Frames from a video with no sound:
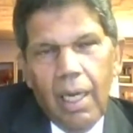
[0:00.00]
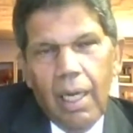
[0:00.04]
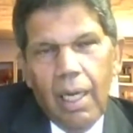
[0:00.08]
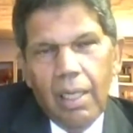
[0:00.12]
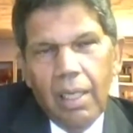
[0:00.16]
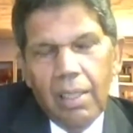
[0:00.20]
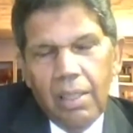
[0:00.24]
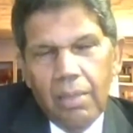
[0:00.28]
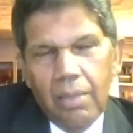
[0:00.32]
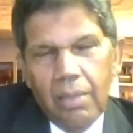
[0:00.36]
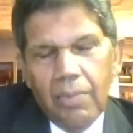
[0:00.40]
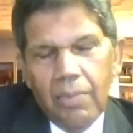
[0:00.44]

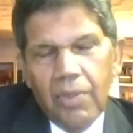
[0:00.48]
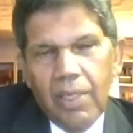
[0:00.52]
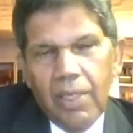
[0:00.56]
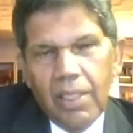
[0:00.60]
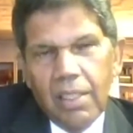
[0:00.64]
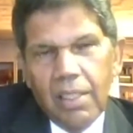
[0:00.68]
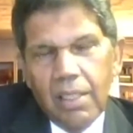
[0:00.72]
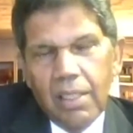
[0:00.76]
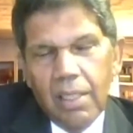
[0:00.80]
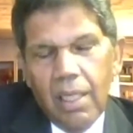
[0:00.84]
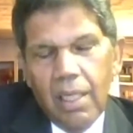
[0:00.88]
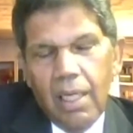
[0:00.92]
human
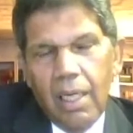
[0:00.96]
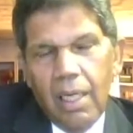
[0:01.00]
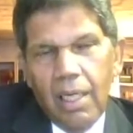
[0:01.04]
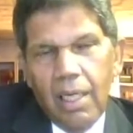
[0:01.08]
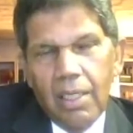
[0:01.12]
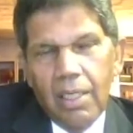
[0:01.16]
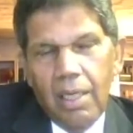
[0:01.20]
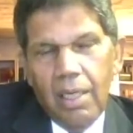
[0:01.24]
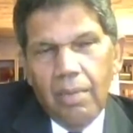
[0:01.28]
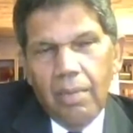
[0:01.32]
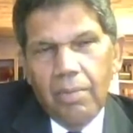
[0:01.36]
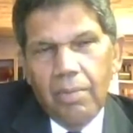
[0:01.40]
rights
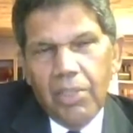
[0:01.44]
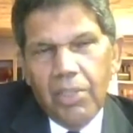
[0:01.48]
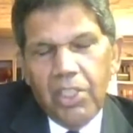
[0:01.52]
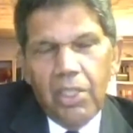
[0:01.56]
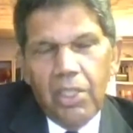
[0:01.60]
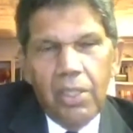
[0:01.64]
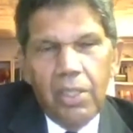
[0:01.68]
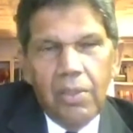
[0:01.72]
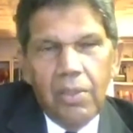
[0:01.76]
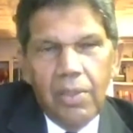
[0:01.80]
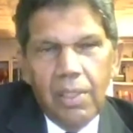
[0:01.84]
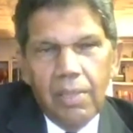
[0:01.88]

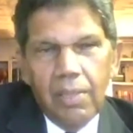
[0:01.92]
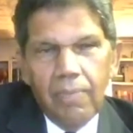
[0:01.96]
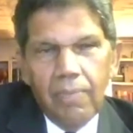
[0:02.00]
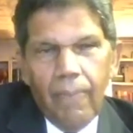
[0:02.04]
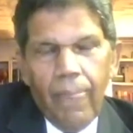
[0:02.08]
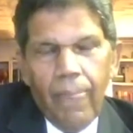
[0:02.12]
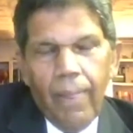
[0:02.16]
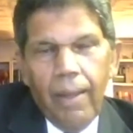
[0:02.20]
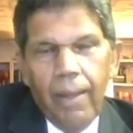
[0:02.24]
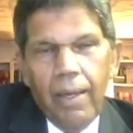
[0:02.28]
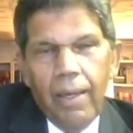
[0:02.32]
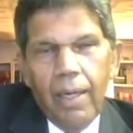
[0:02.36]
machinery
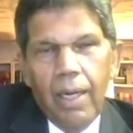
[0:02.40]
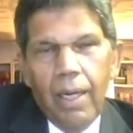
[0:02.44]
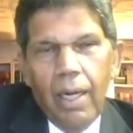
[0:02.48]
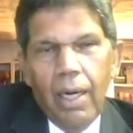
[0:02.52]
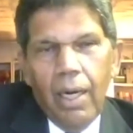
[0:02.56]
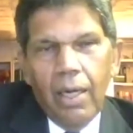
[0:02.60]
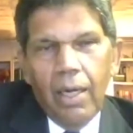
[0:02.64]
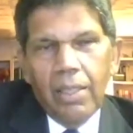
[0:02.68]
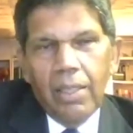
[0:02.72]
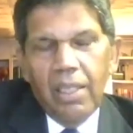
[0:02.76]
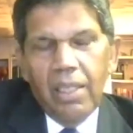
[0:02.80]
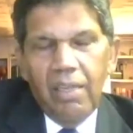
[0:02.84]

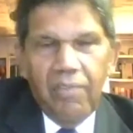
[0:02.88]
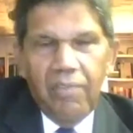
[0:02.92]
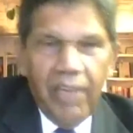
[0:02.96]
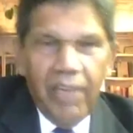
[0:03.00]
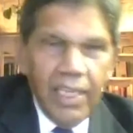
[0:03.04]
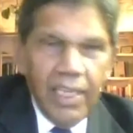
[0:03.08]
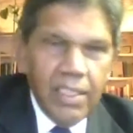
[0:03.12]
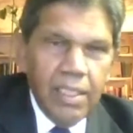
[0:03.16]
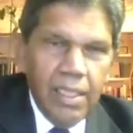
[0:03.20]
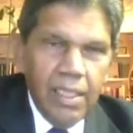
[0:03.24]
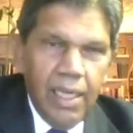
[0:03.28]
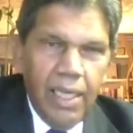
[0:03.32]
are the
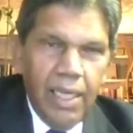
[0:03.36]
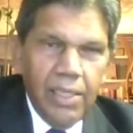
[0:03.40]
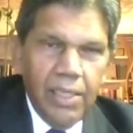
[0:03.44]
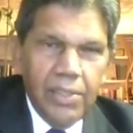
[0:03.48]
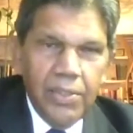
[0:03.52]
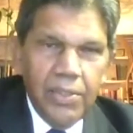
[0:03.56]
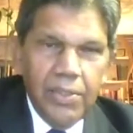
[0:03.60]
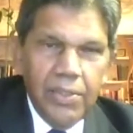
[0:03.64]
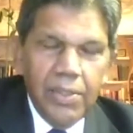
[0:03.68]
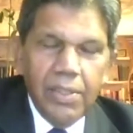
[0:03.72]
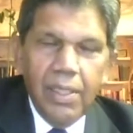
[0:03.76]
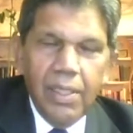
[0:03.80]

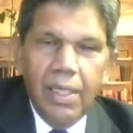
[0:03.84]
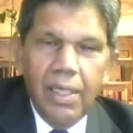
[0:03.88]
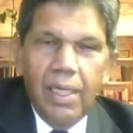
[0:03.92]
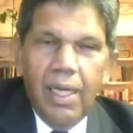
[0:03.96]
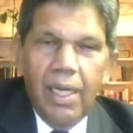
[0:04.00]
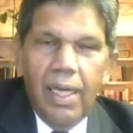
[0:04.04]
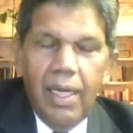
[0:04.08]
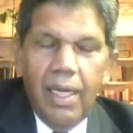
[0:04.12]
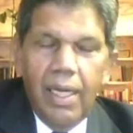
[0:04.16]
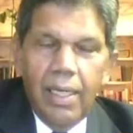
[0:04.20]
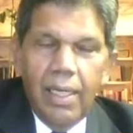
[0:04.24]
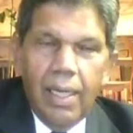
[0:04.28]
investigators.
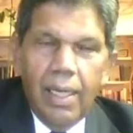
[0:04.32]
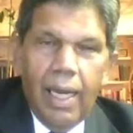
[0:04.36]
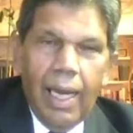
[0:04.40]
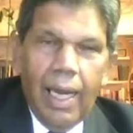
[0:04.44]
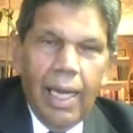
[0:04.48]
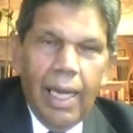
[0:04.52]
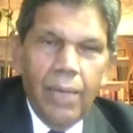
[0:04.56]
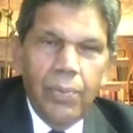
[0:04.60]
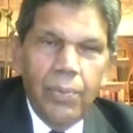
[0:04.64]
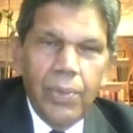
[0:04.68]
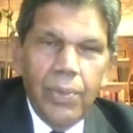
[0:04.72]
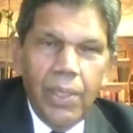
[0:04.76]
And
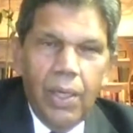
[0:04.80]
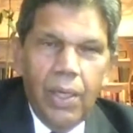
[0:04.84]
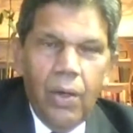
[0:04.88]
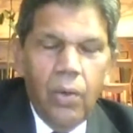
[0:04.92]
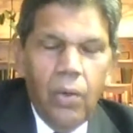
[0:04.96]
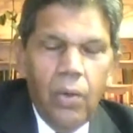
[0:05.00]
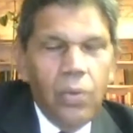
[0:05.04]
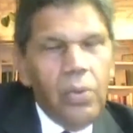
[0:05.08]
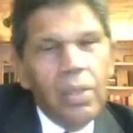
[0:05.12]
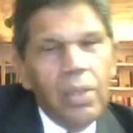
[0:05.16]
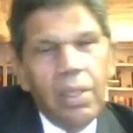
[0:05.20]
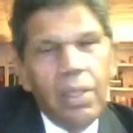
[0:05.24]
I would
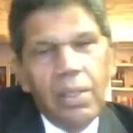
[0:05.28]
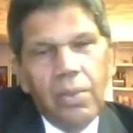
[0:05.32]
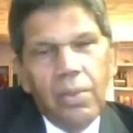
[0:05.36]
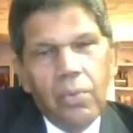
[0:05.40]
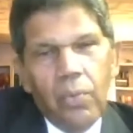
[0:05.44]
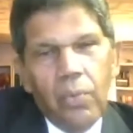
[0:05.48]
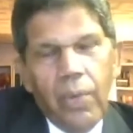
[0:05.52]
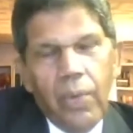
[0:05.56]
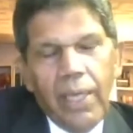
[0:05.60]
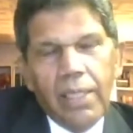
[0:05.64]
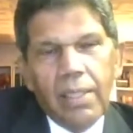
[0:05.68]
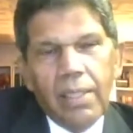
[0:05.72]
only
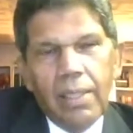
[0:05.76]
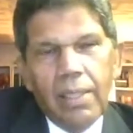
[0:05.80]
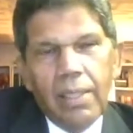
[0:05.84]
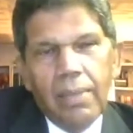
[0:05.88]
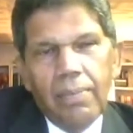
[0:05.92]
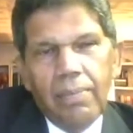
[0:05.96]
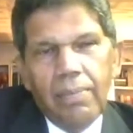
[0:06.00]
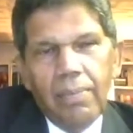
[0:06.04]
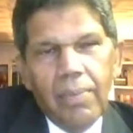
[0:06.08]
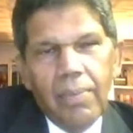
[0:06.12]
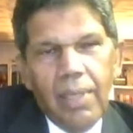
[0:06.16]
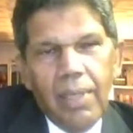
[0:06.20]
rate
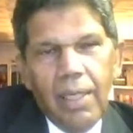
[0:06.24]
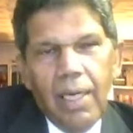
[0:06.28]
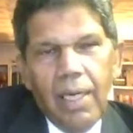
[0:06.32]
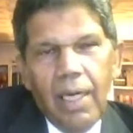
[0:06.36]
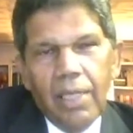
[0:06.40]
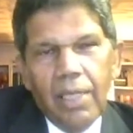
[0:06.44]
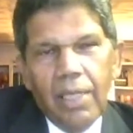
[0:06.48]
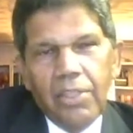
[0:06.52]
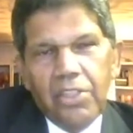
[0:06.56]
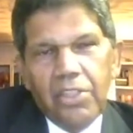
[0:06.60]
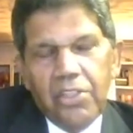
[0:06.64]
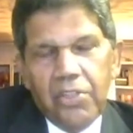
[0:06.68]
them
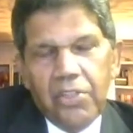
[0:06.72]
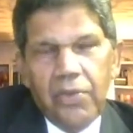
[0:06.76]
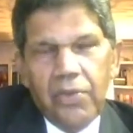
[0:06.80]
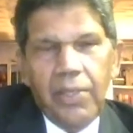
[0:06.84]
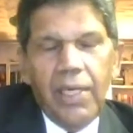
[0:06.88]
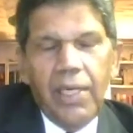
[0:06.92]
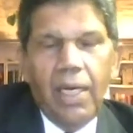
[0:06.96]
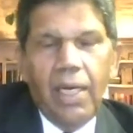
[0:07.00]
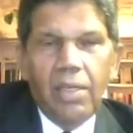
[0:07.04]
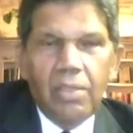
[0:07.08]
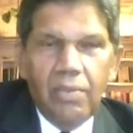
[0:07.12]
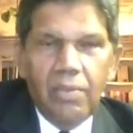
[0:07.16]
a
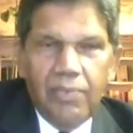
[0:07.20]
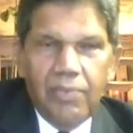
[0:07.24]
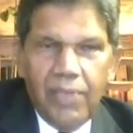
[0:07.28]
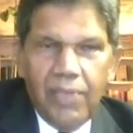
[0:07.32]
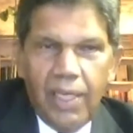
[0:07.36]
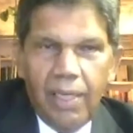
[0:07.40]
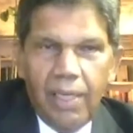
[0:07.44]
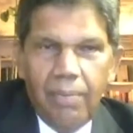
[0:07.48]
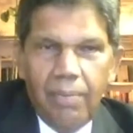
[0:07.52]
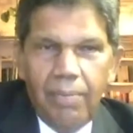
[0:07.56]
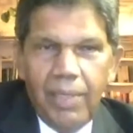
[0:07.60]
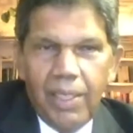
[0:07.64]
3 out of
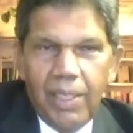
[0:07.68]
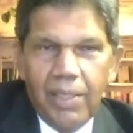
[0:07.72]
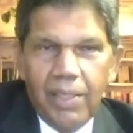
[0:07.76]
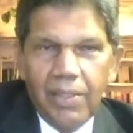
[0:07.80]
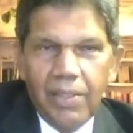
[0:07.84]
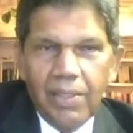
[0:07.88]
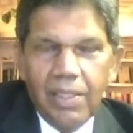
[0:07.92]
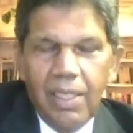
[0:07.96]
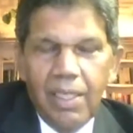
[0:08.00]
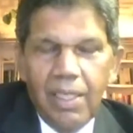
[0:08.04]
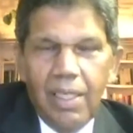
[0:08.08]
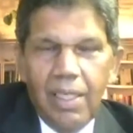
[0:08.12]
10
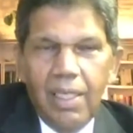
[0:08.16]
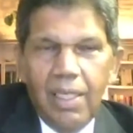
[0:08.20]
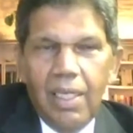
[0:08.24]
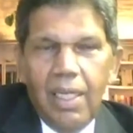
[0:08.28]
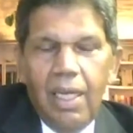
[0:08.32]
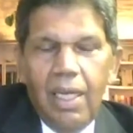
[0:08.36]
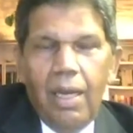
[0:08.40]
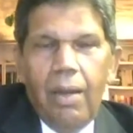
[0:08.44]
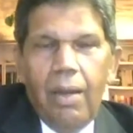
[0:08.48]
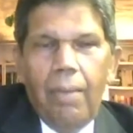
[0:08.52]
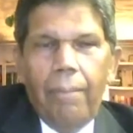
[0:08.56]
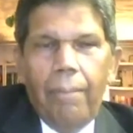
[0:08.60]
because
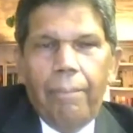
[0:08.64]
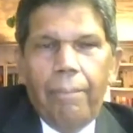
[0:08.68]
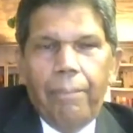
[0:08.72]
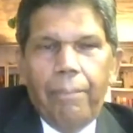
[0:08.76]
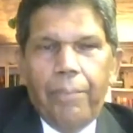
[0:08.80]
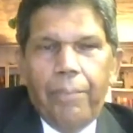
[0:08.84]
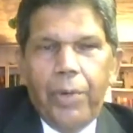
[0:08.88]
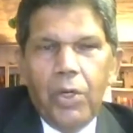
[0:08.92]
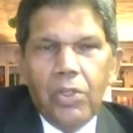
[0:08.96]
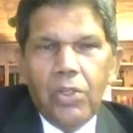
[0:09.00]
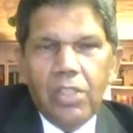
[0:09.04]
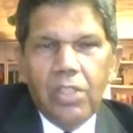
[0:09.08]

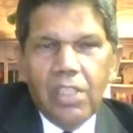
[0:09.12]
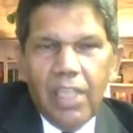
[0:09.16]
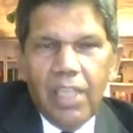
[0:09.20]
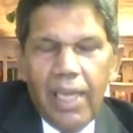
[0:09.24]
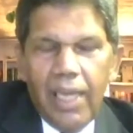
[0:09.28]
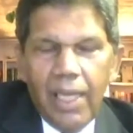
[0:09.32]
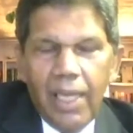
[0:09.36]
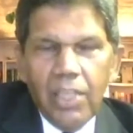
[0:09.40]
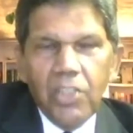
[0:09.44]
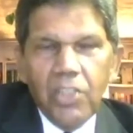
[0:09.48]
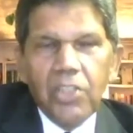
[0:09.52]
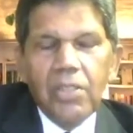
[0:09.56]

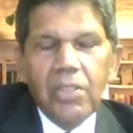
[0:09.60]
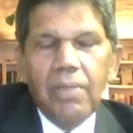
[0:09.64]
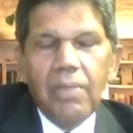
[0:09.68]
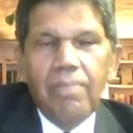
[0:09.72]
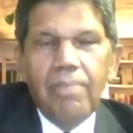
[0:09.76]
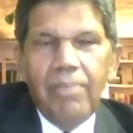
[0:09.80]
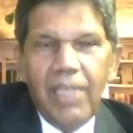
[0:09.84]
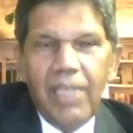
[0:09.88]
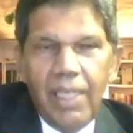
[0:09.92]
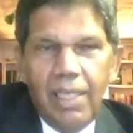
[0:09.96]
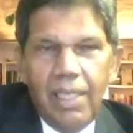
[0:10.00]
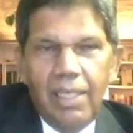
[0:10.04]

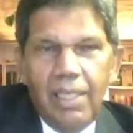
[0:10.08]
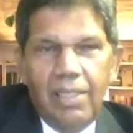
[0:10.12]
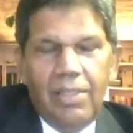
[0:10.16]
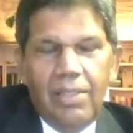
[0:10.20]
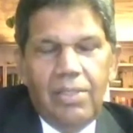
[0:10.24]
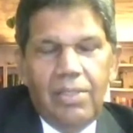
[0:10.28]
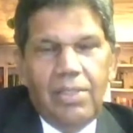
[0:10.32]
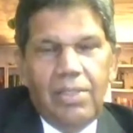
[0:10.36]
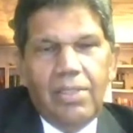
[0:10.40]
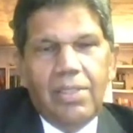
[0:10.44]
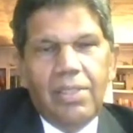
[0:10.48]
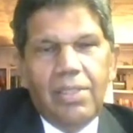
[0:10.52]
protection
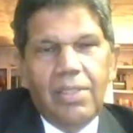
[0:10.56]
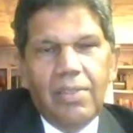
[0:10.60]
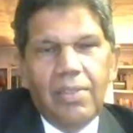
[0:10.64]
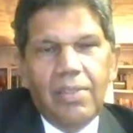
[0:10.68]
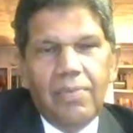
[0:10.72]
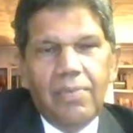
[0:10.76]
means